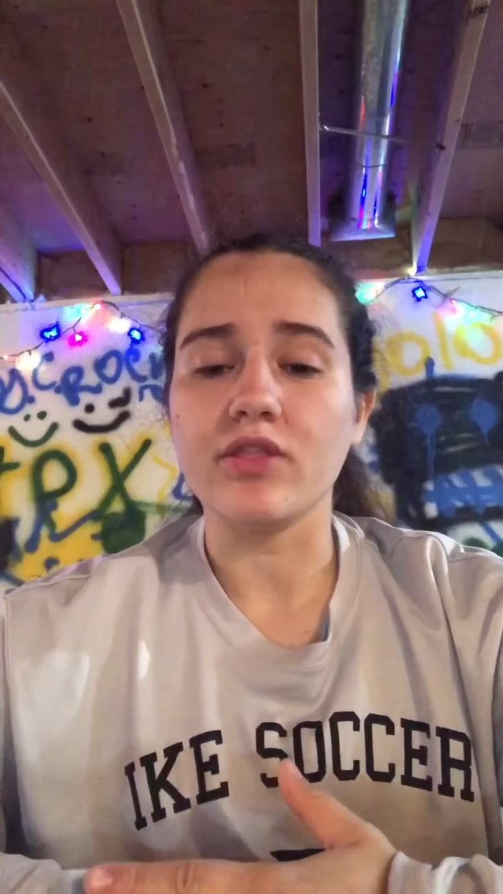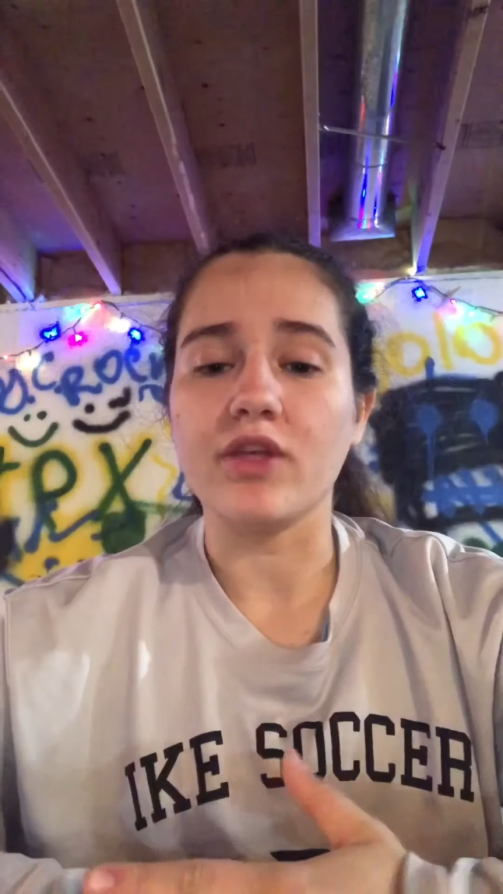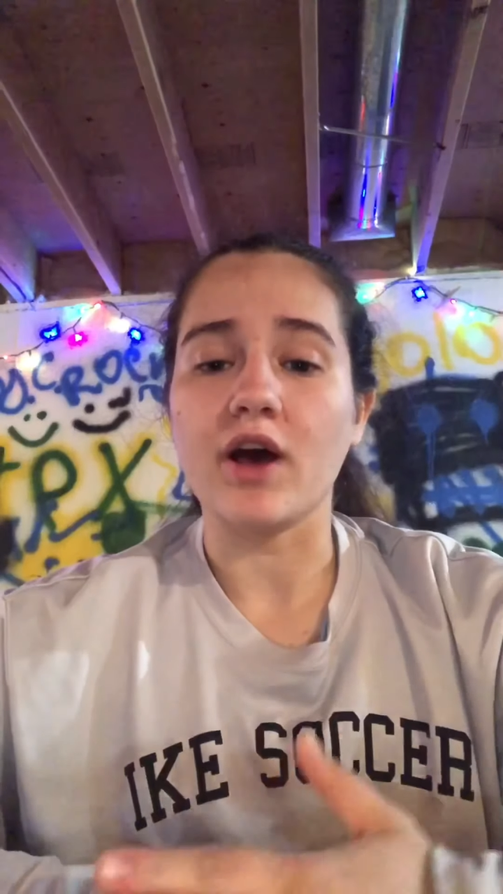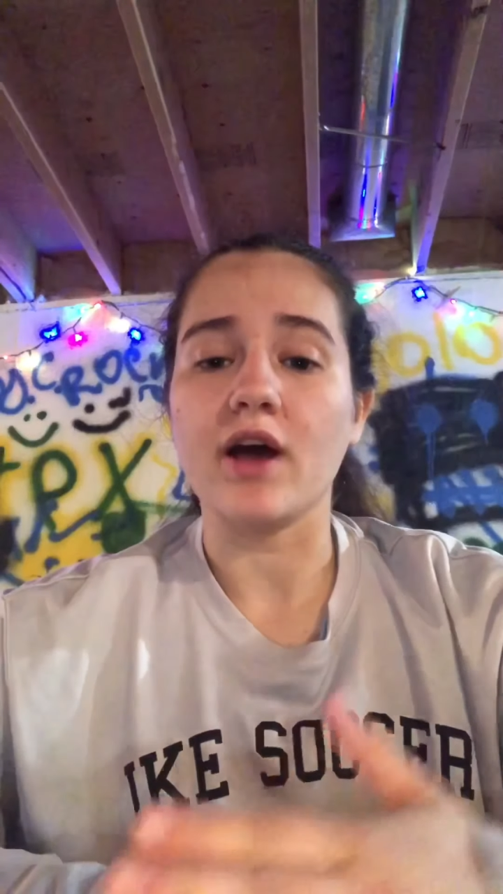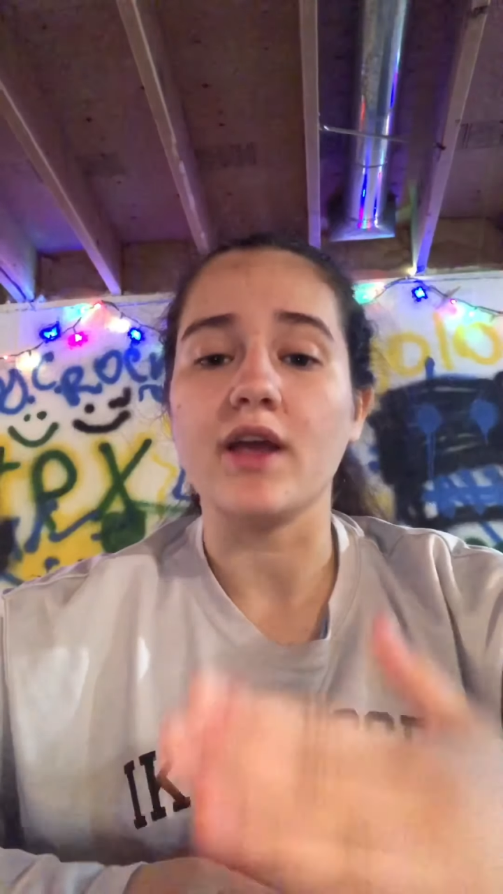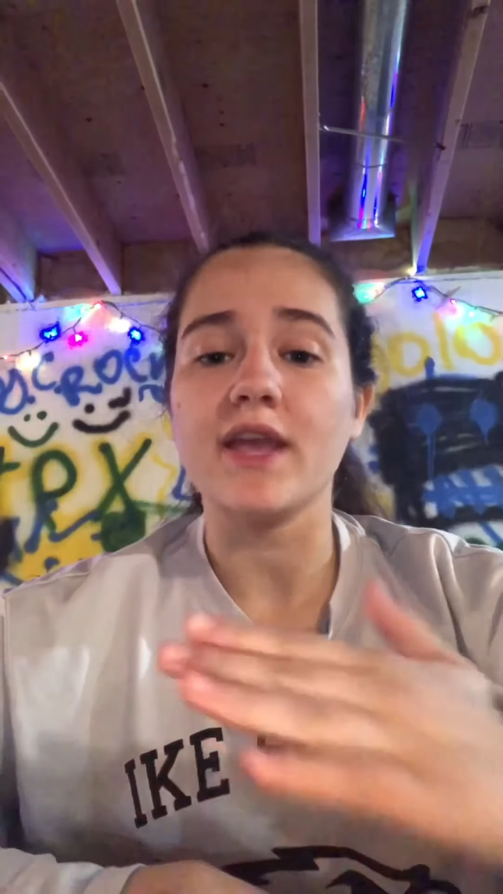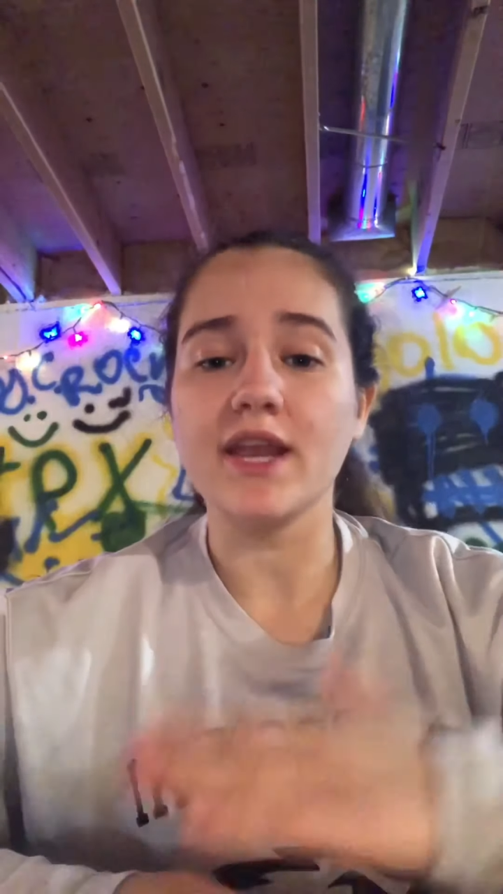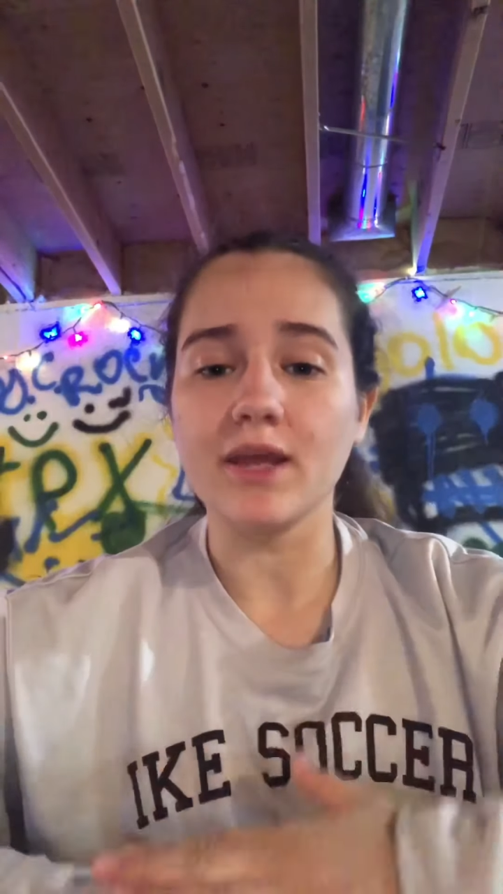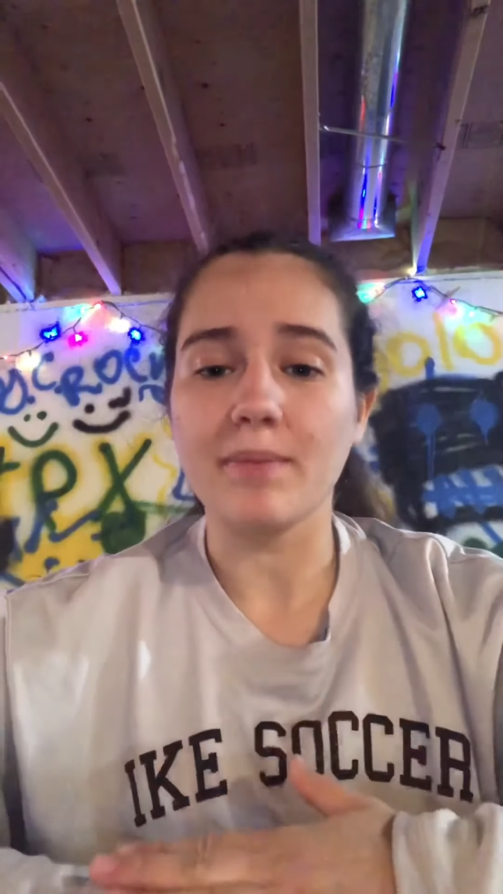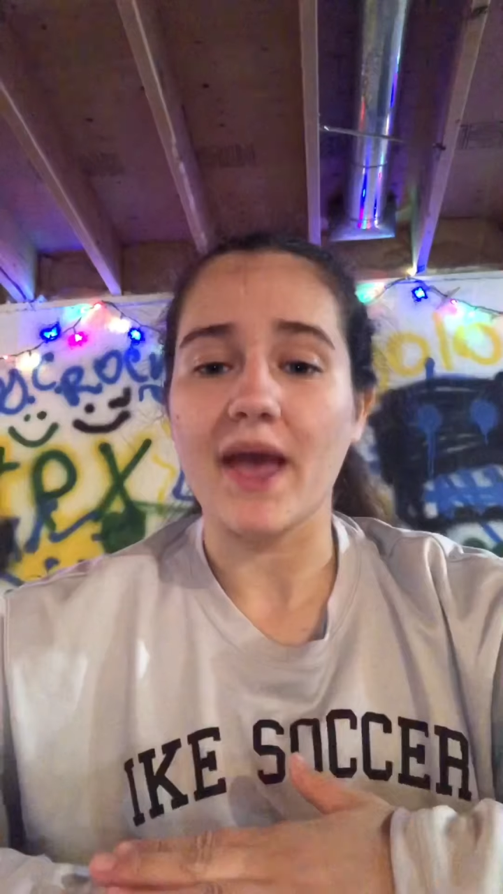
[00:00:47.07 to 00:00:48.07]
the
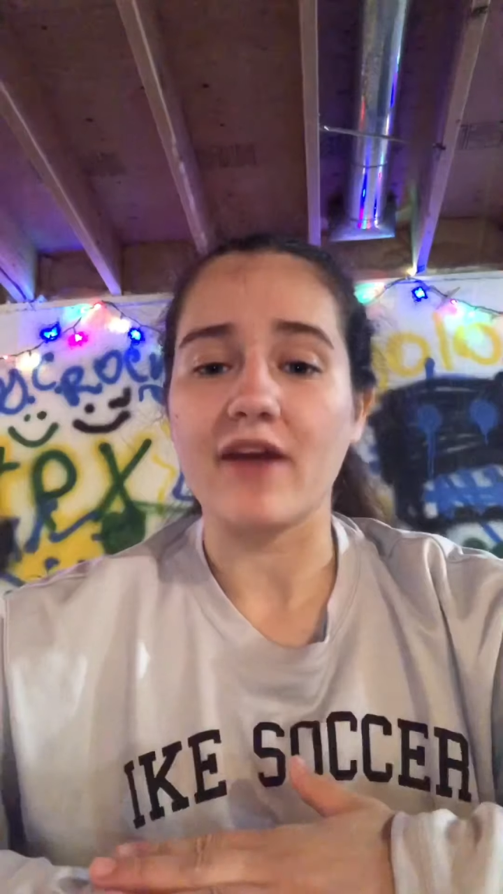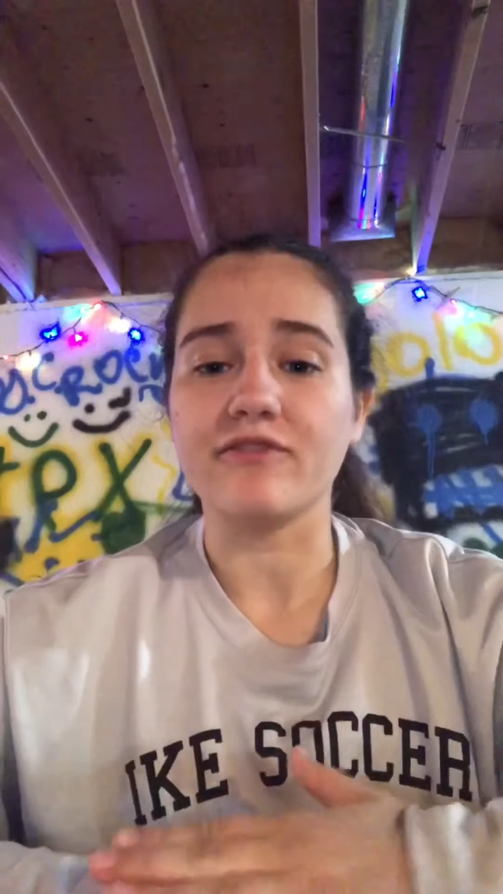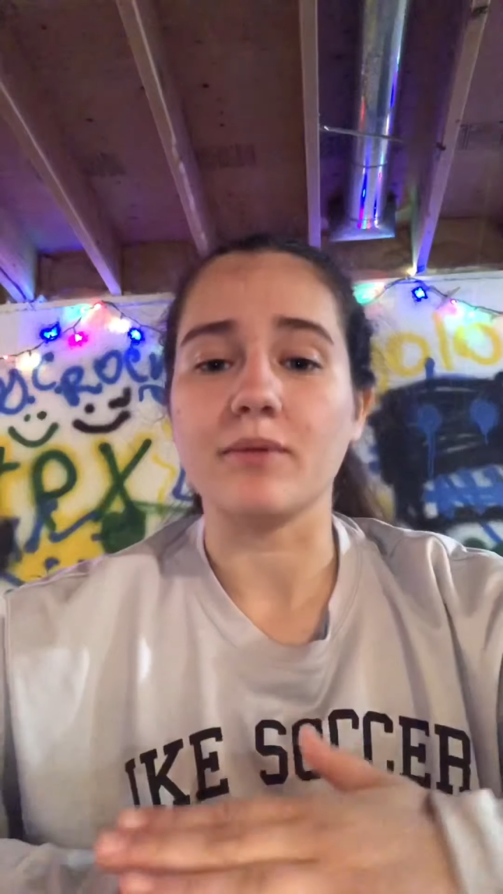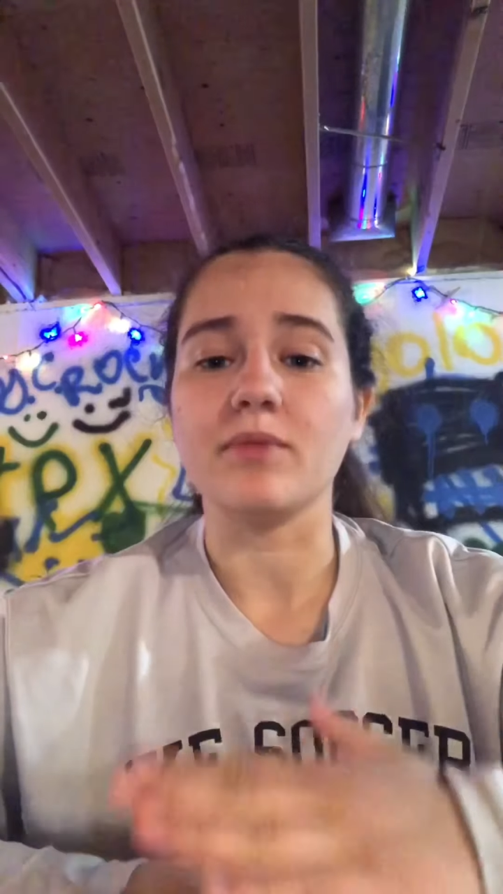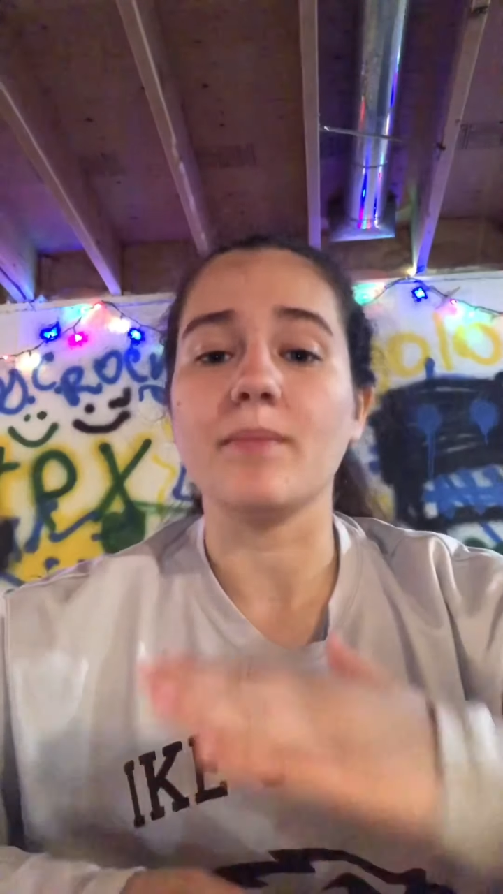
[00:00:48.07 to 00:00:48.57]
heating pad from